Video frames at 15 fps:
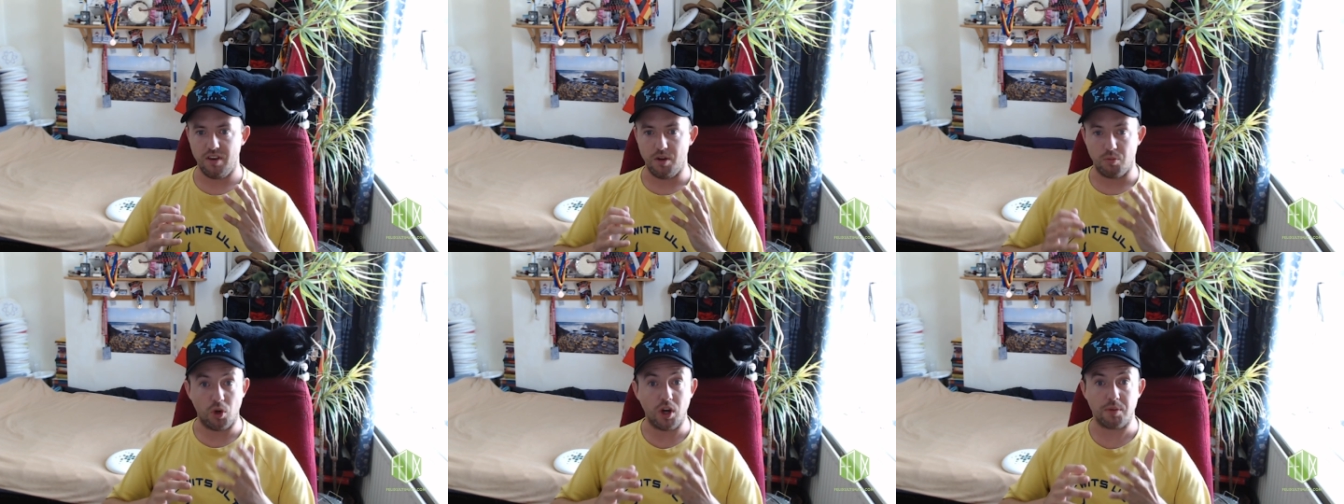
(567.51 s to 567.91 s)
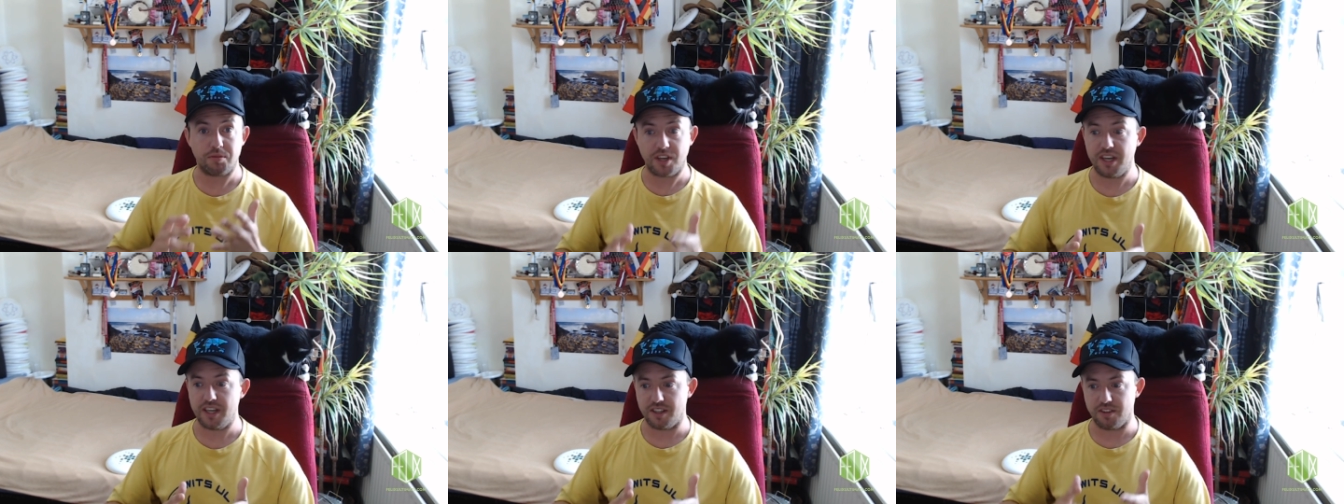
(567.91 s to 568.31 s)
And what I'm
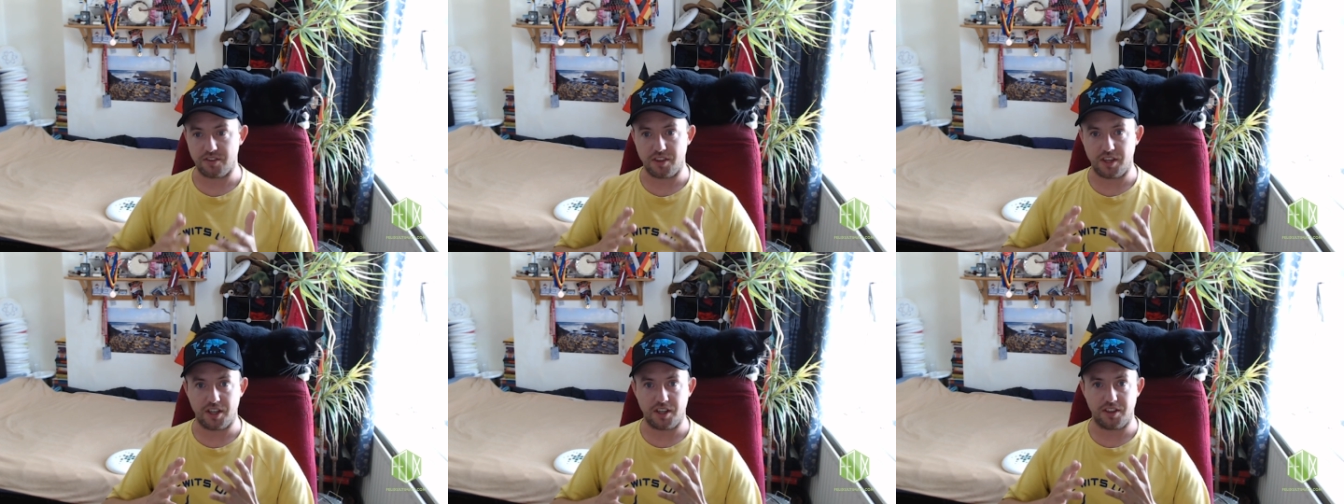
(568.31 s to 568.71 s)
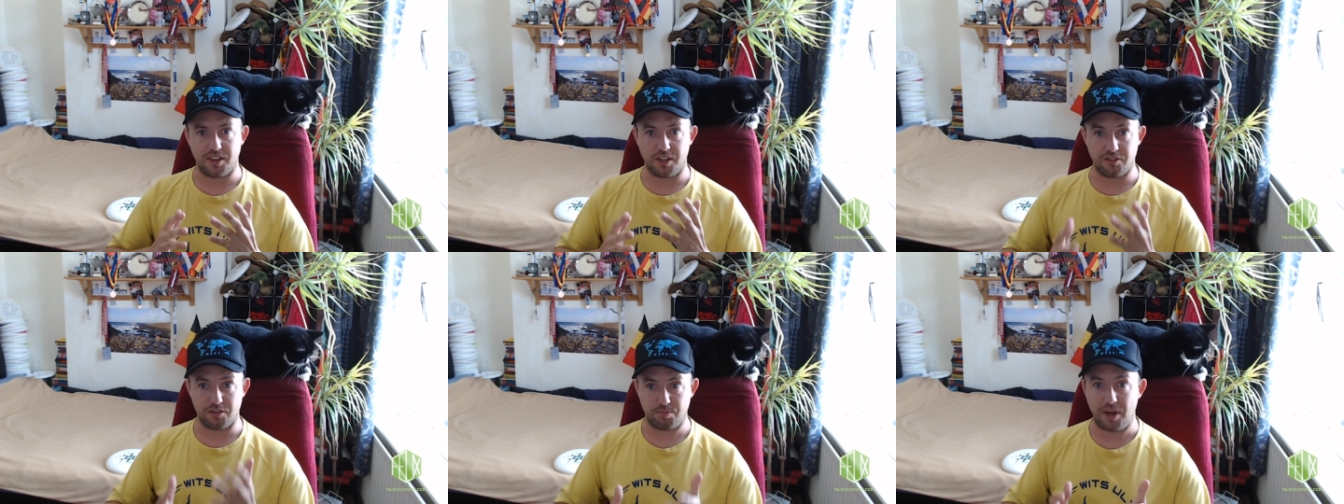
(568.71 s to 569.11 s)
saying is that
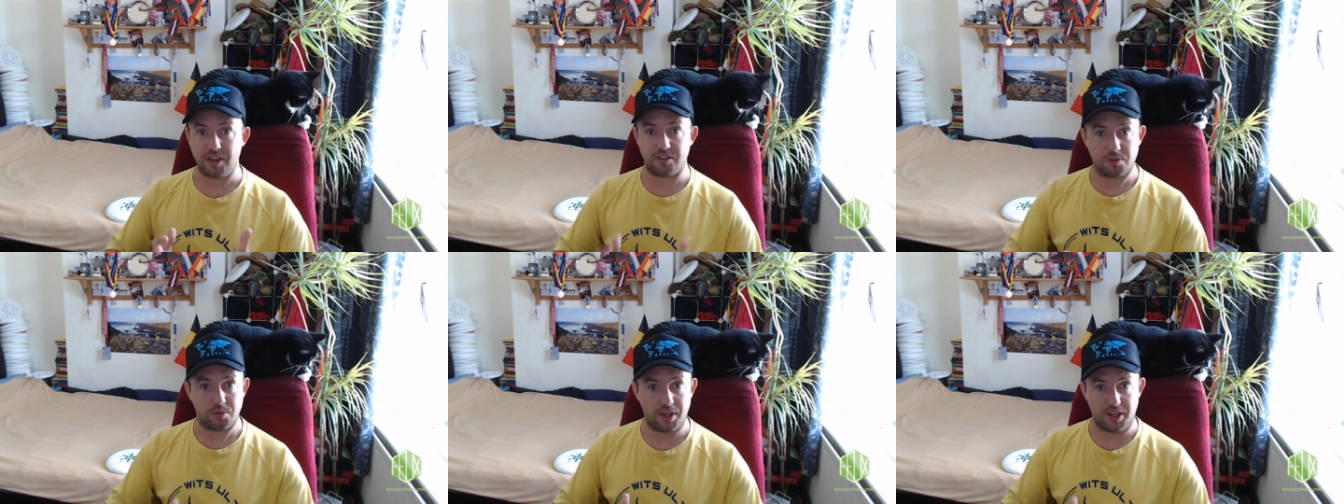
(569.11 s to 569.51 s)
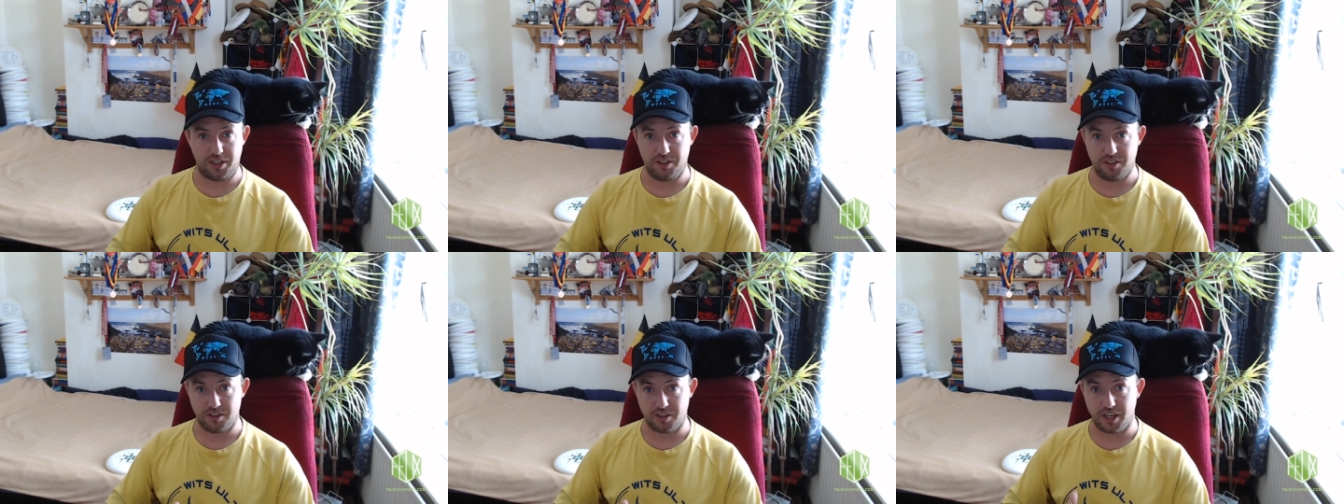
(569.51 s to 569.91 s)
there's a better
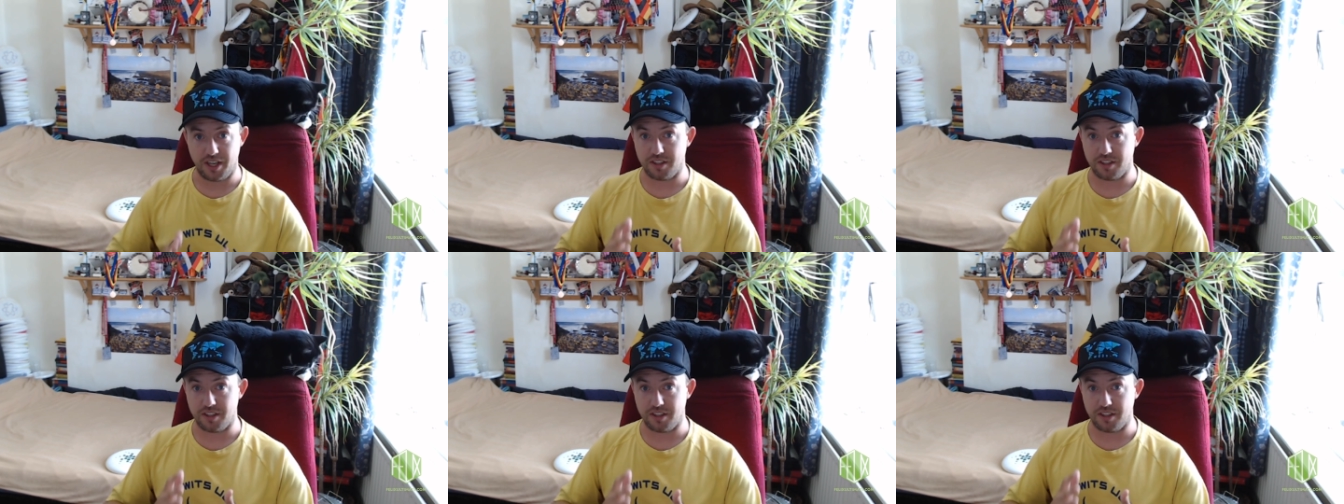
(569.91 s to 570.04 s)
way, all right?